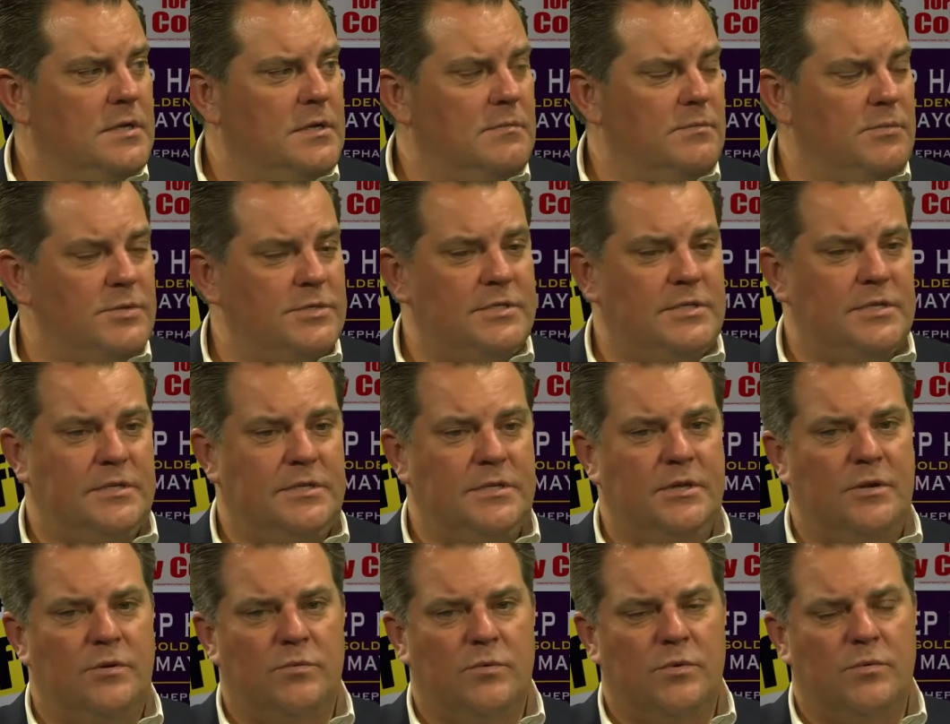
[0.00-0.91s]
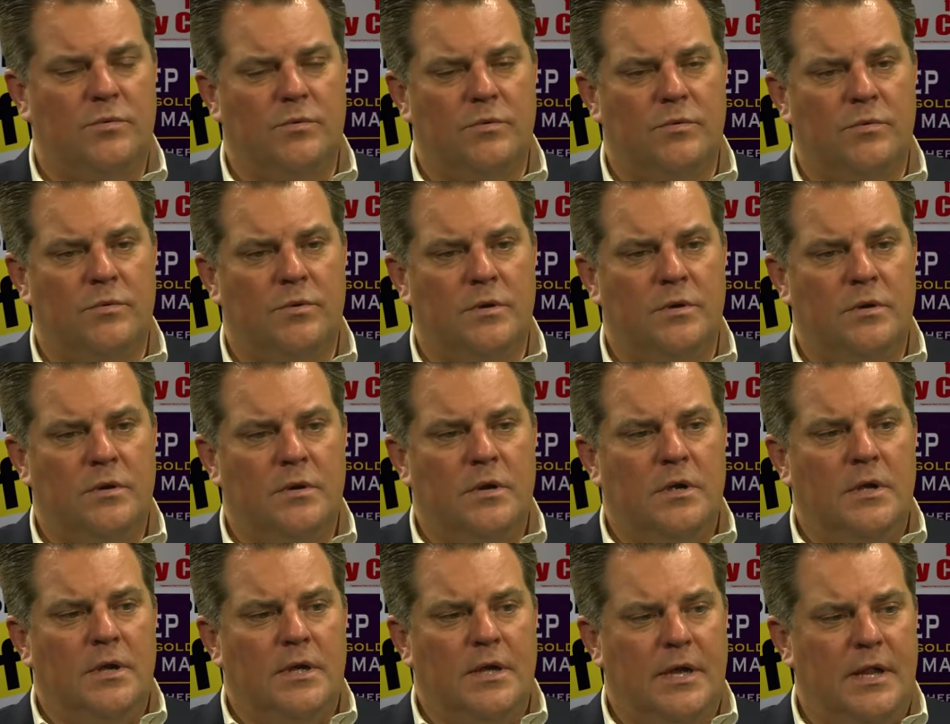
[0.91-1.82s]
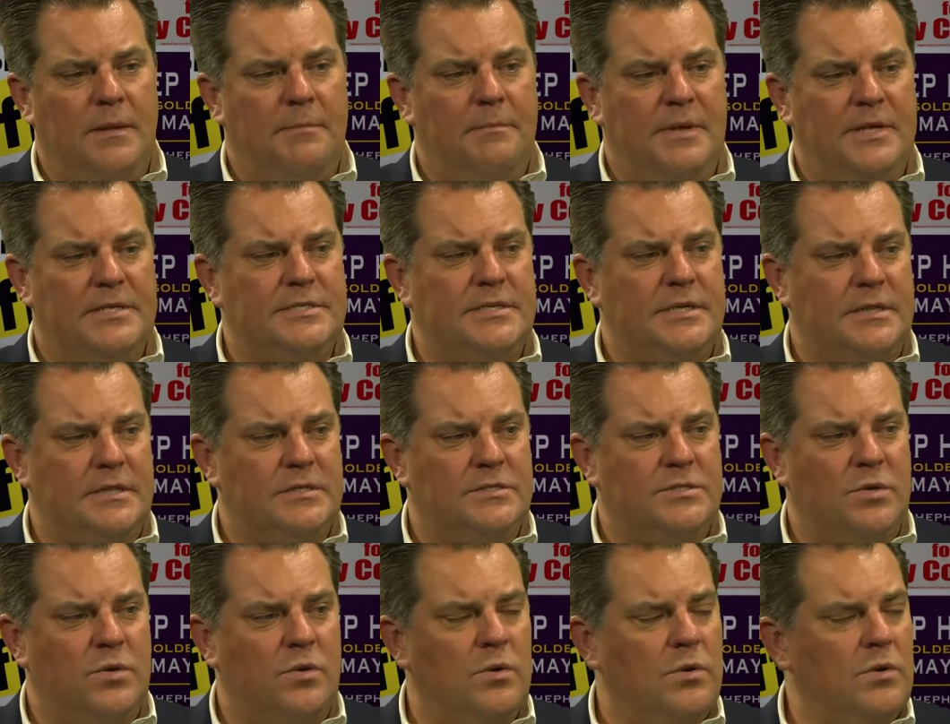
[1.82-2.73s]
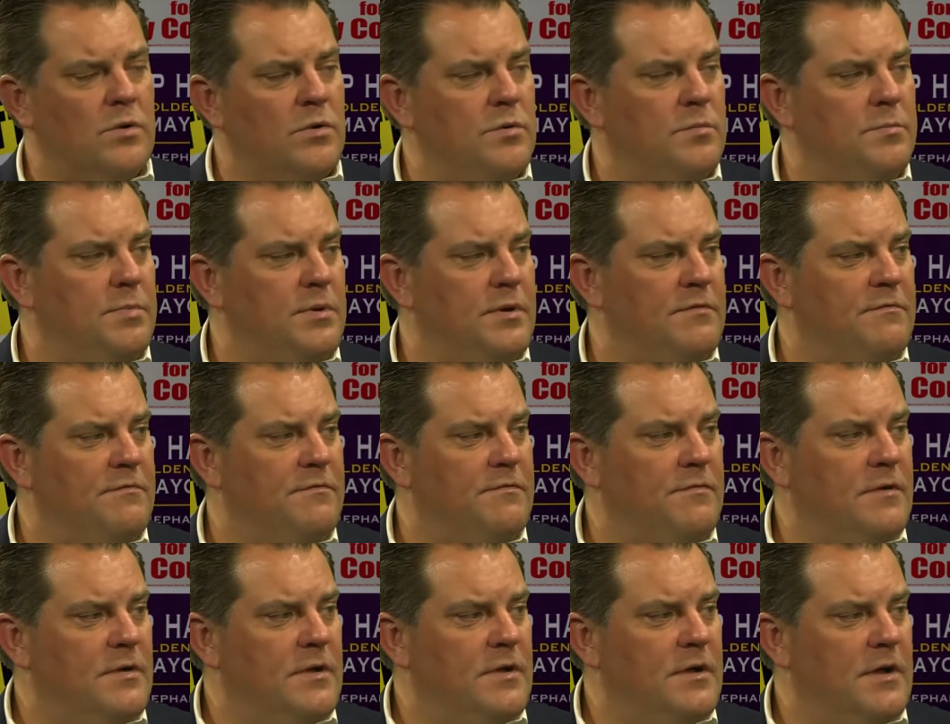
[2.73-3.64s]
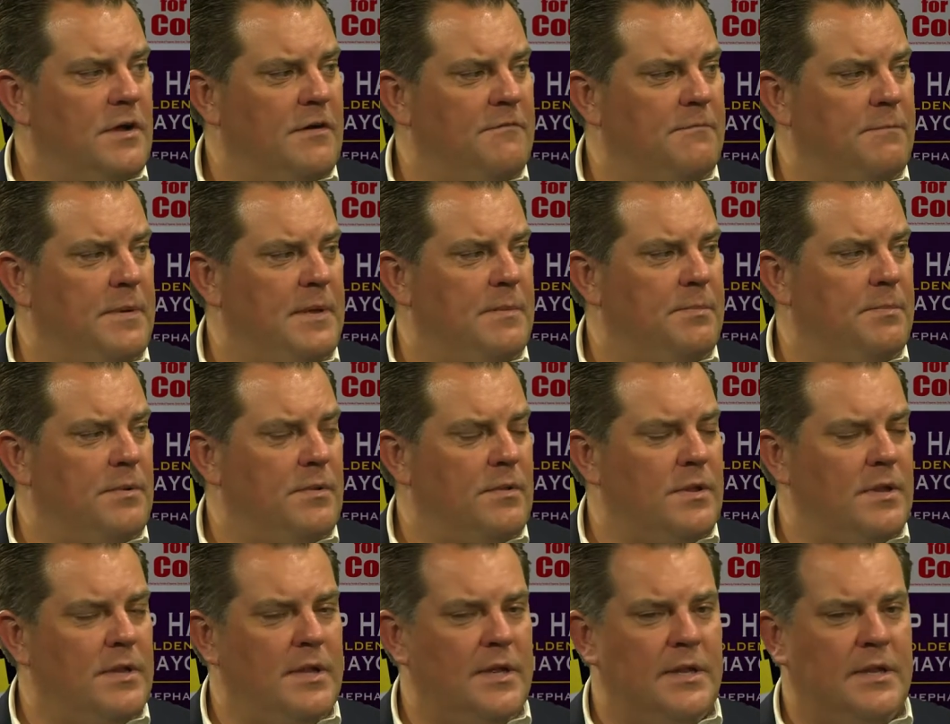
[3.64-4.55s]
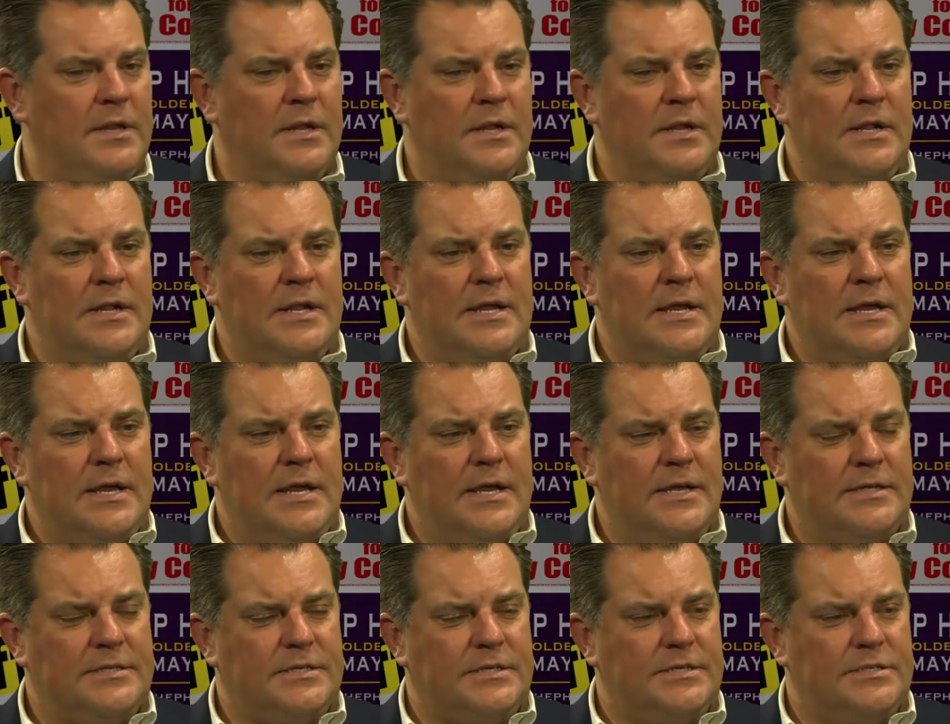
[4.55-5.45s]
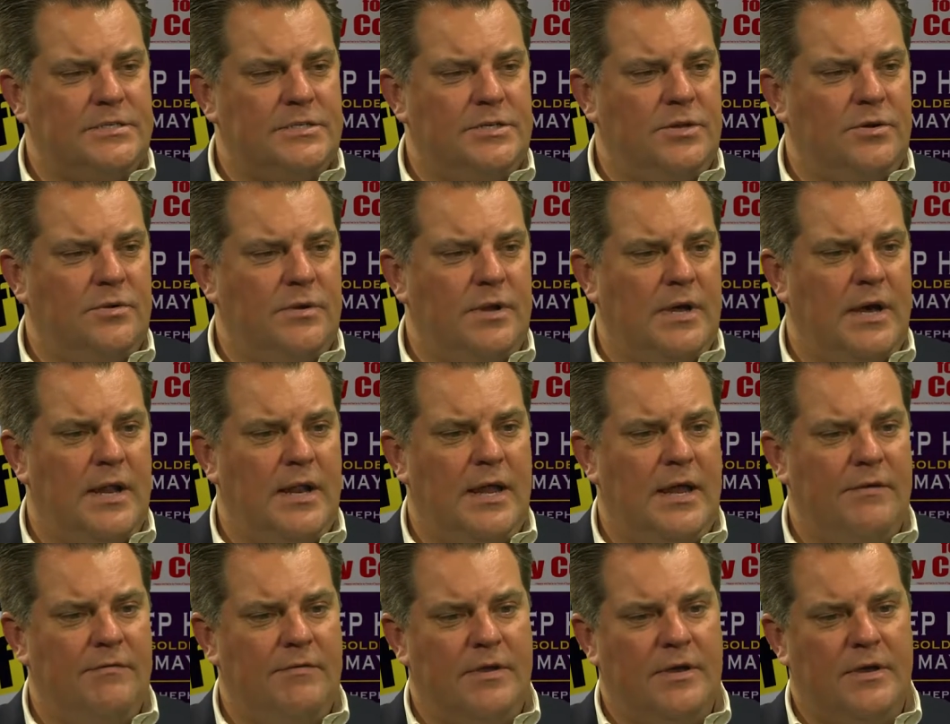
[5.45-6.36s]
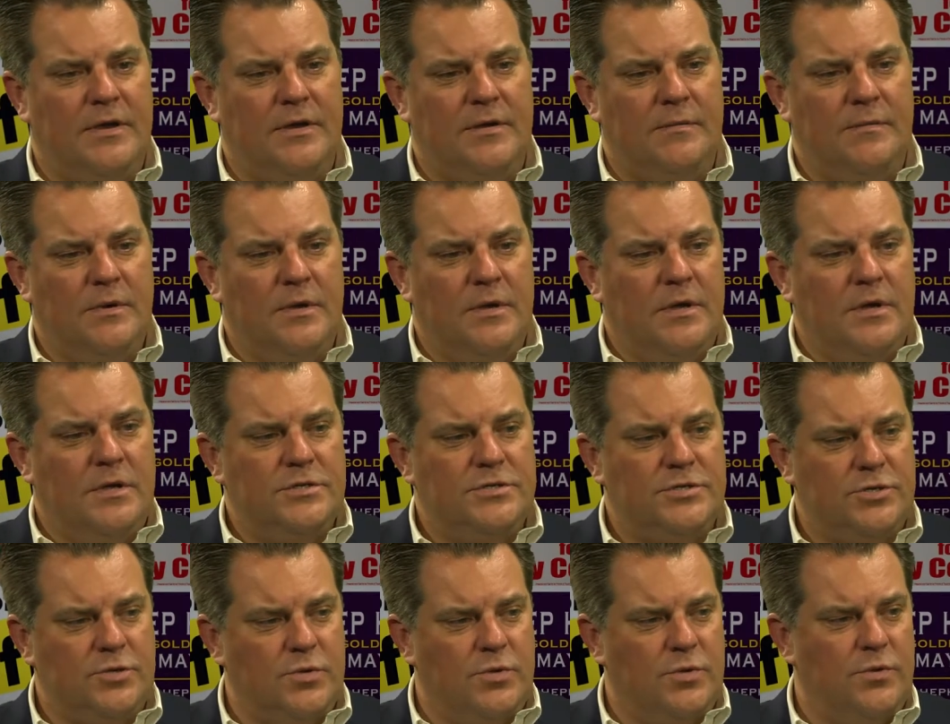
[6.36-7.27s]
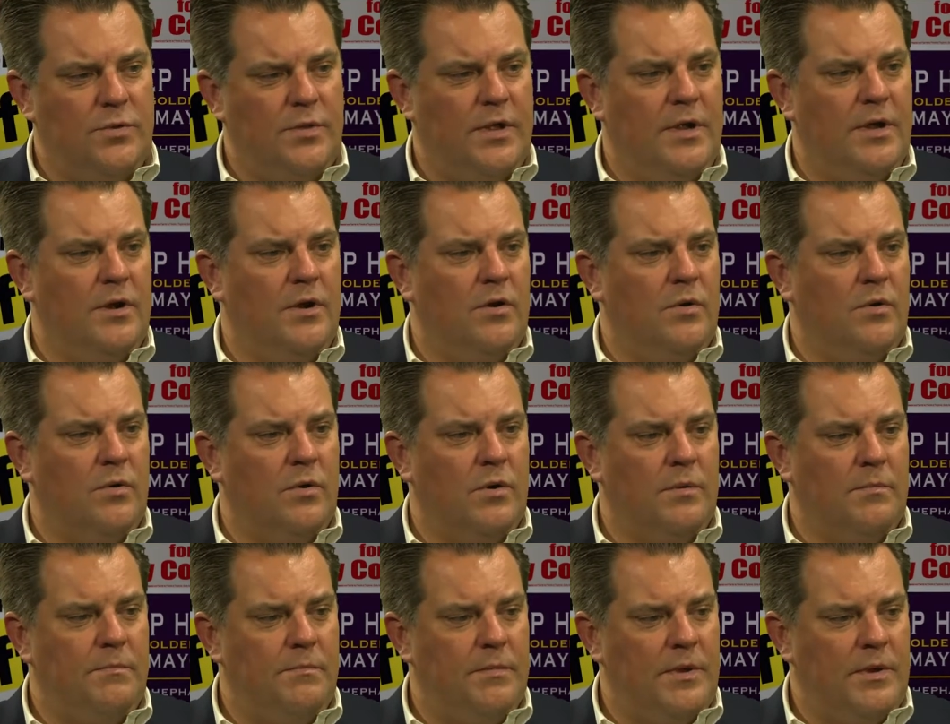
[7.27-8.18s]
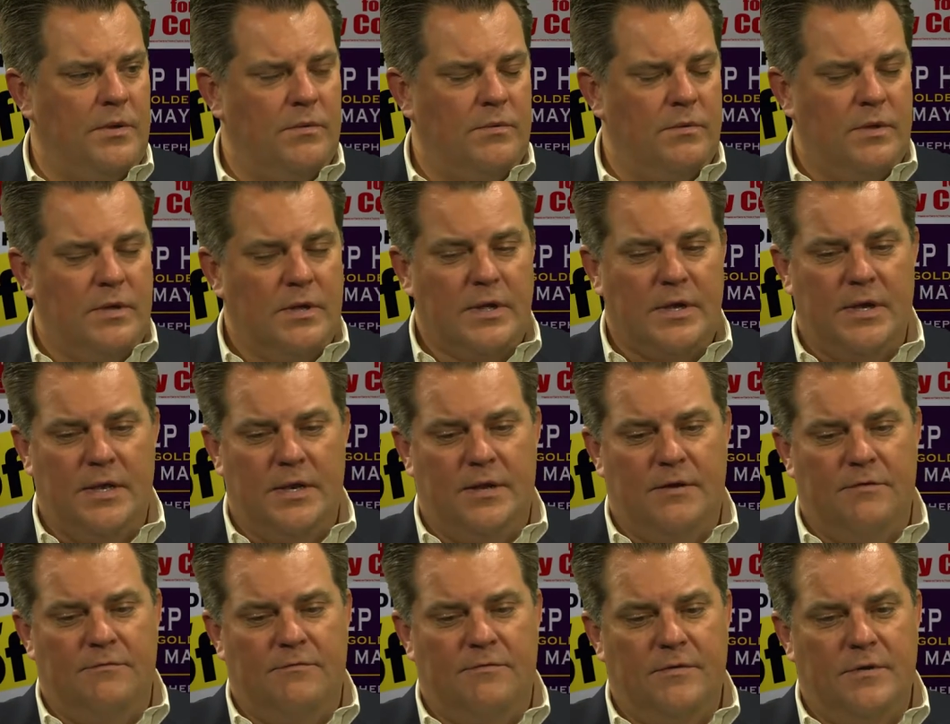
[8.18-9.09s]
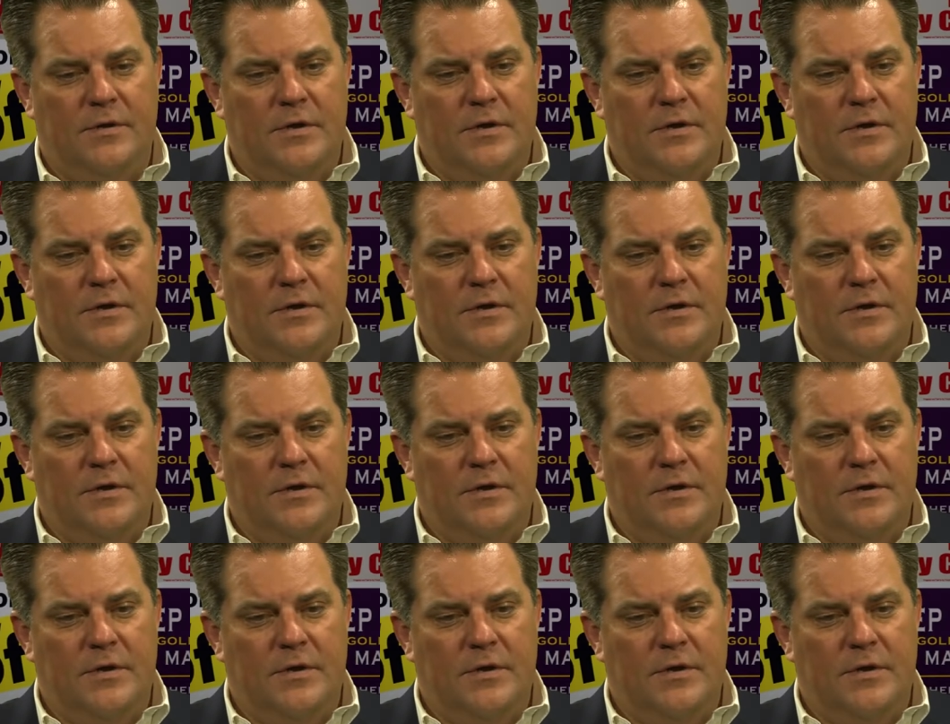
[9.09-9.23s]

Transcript: We said, you know, we're, we're kind of missing this whole group of uh-huh. of people, and right. it's because you know not having a school there or you know kind of